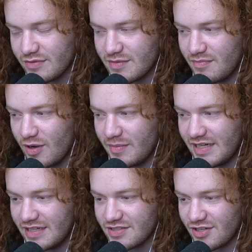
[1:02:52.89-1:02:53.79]
There was a
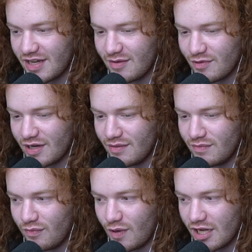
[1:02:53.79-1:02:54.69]
moment yesterday where I
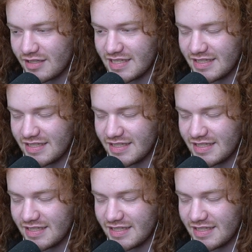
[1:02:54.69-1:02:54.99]
walked